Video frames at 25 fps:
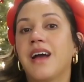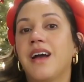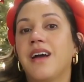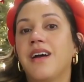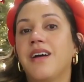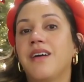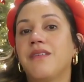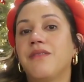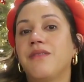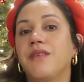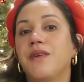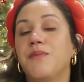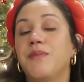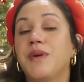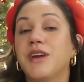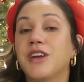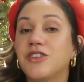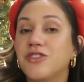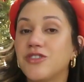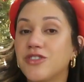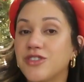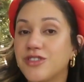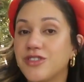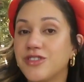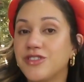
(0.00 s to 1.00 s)
have
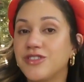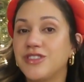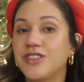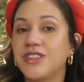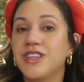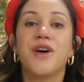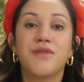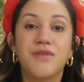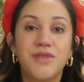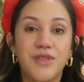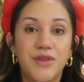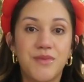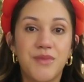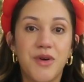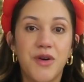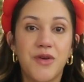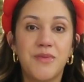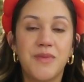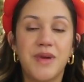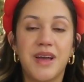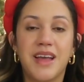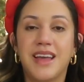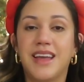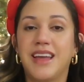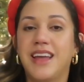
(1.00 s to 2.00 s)
pictures of the
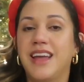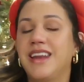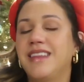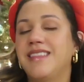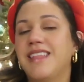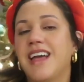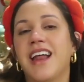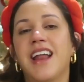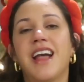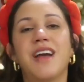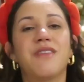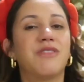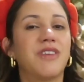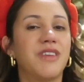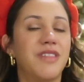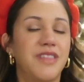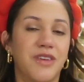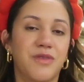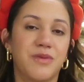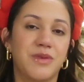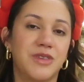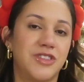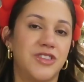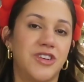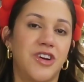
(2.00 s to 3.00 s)
moment and that
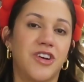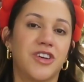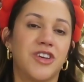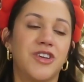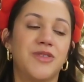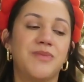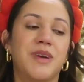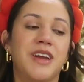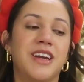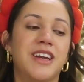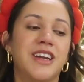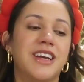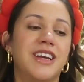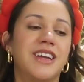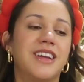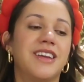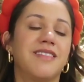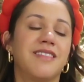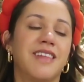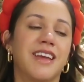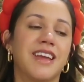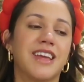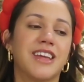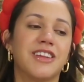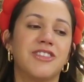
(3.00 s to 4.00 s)
everything was documented.
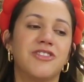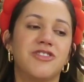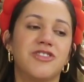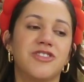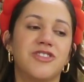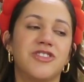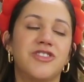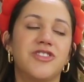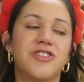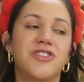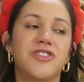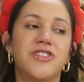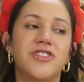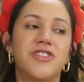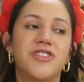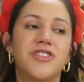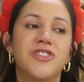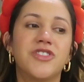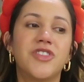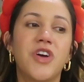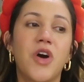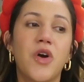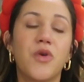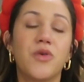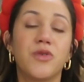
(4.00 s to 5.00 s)
Like it's just
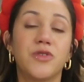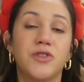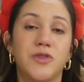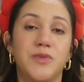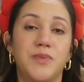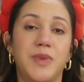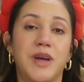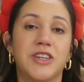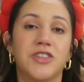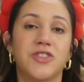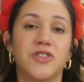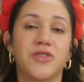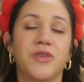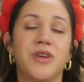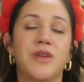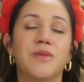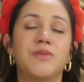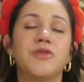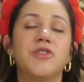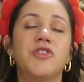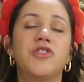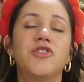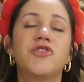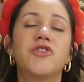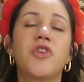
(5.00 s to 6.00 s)
so special and I'm
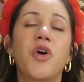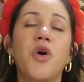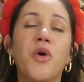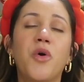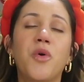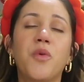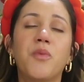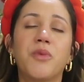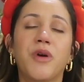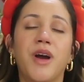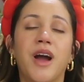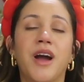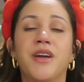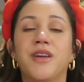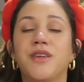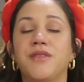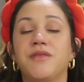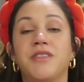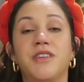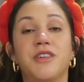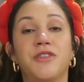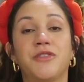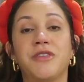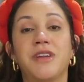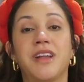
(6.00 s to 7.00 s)
so proud of
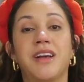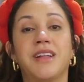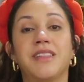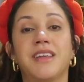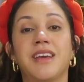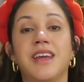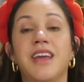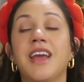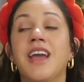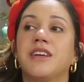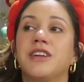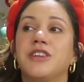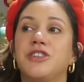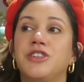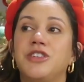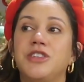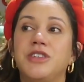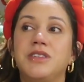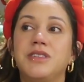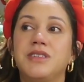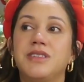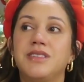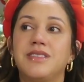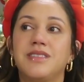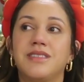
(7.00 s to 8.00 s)
little Nellie. Like
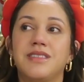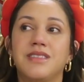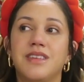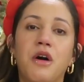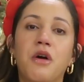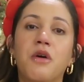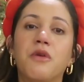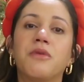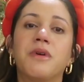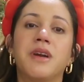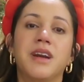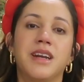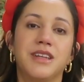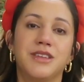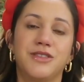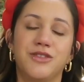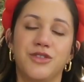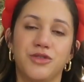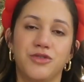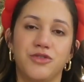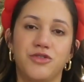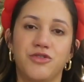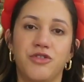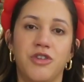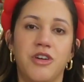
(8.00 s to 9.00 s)
she's already
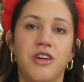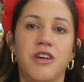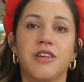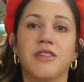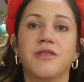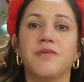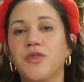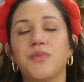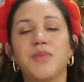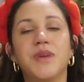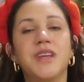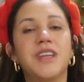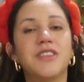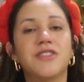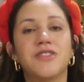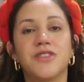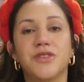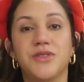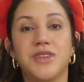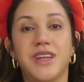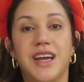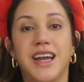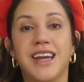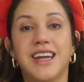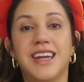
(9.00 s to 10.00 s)
so strong for being
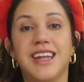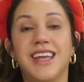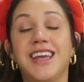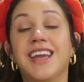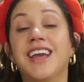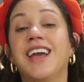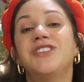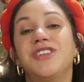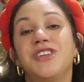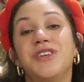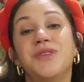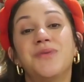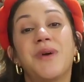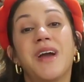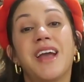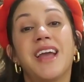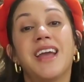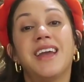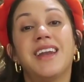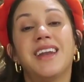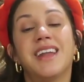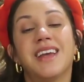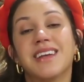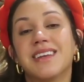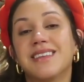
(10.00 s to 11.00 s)
tiny. She
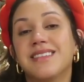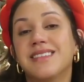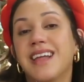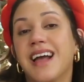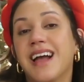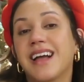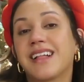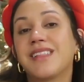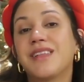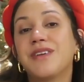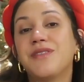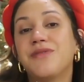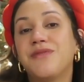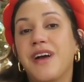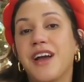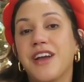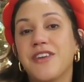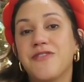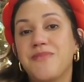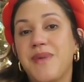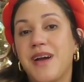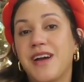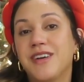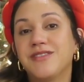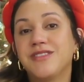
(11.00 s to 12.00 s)
weighed exactly
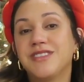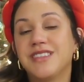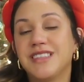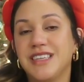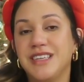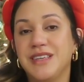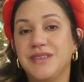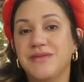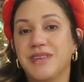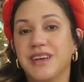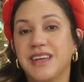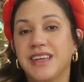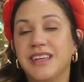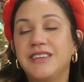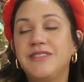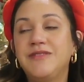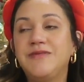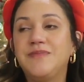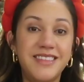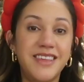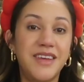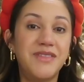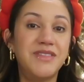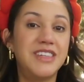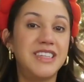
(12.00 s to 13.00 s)
5 pounds even,
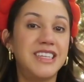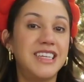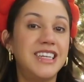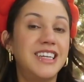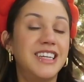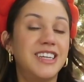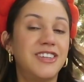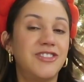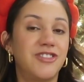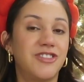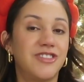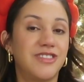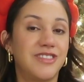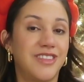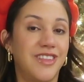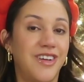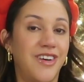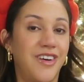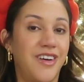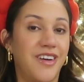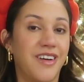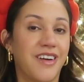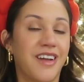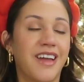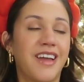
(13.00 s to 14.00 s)
17 inches
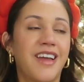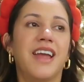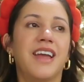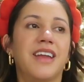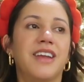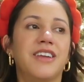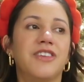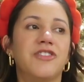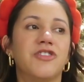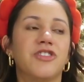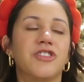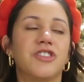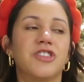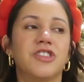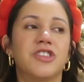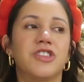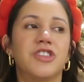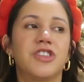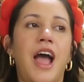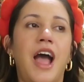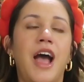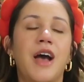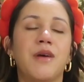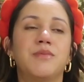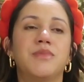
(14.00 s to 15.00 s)
long, and just
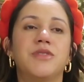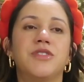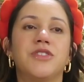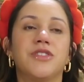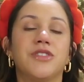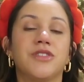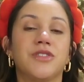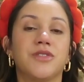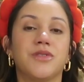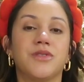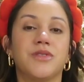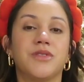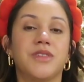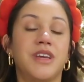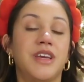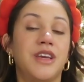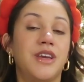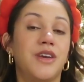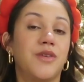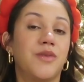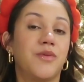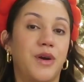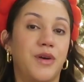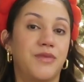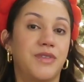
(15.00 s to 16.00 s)

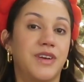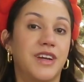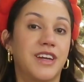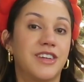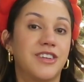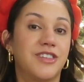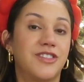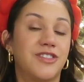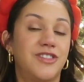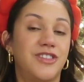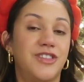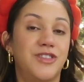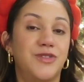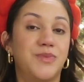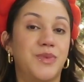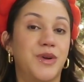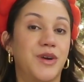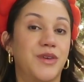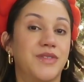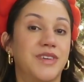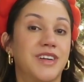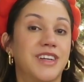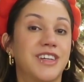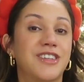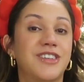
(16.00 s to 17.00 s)
absolutely perfect. She's
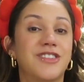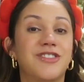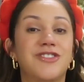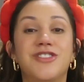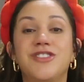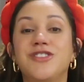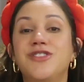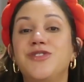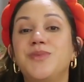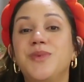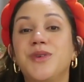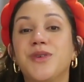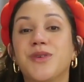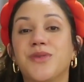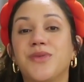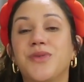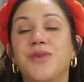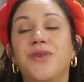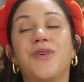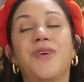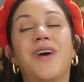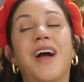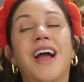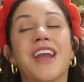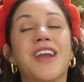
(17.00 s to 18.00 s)
perfect. She's
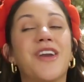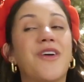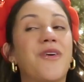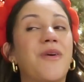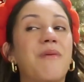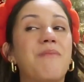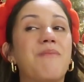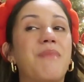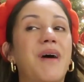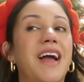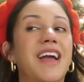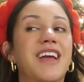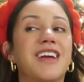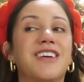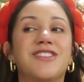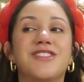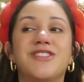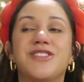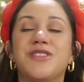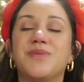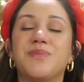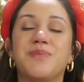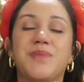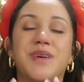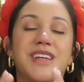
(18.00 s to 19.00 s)
beautiful. I know I'm
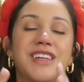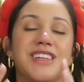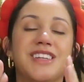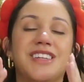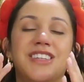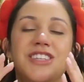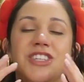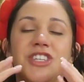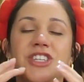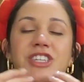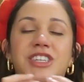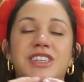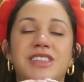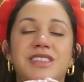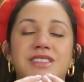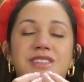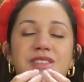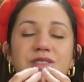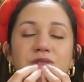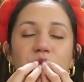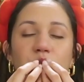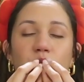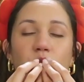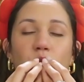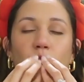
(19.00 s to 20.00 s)
biased, but
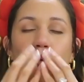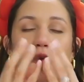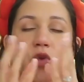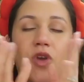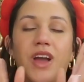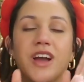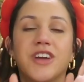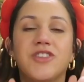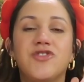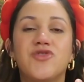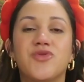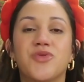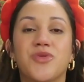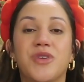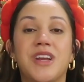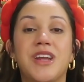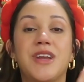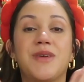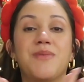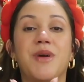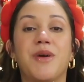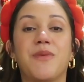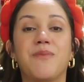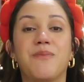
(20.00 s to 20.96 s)
she's a dream